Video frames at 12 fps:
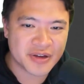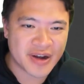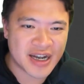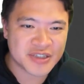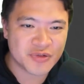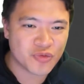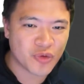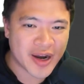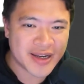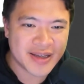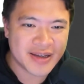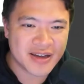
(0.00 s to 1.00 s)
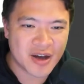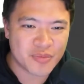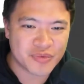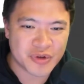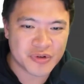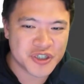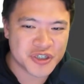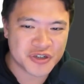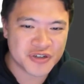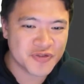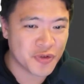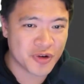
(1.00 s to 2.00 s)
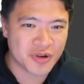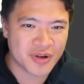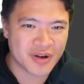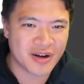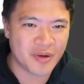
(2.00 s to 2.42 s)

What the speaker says: They're actually writing a brochure for